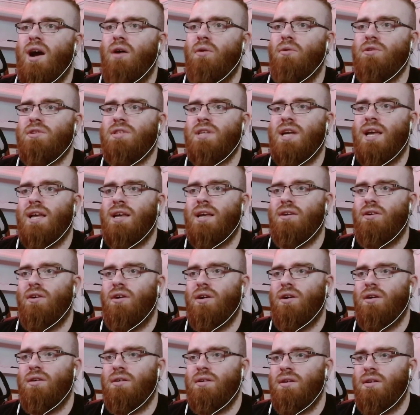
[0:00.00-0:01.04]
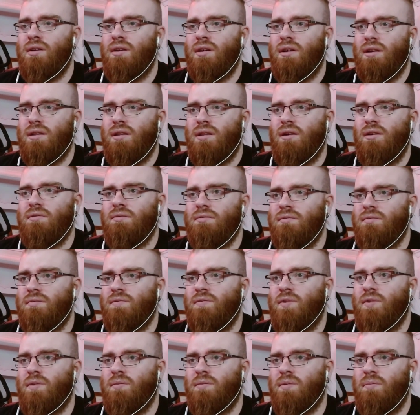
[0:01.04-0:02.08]
I was like, now
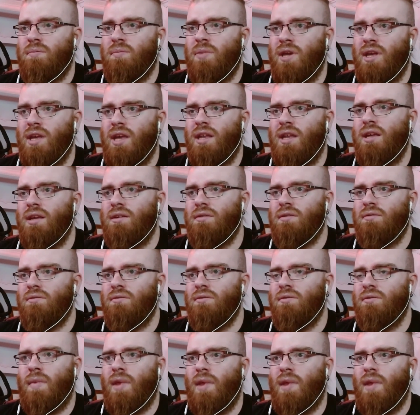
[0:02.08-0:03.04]
from the beginning,